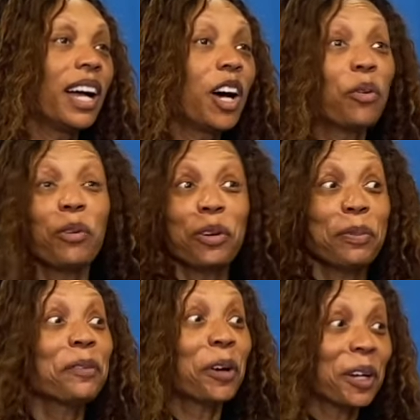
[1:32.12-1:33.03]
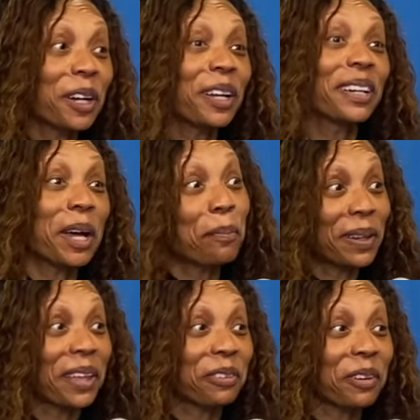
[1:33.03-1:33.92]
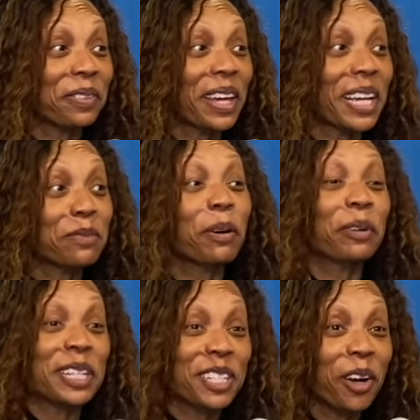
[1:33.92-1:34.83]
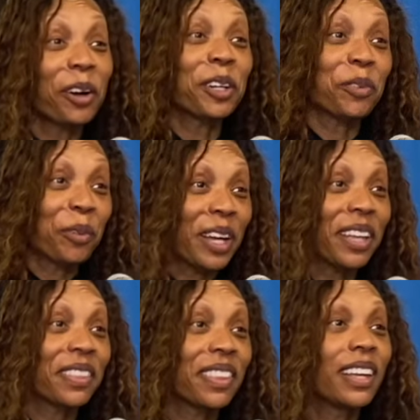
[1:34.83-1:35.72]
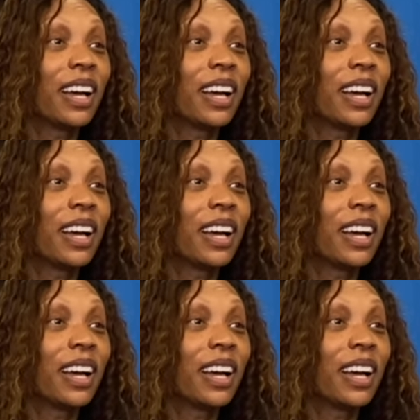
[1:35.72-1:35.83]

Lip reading: Well, we've been working on a plethora of things, but we started with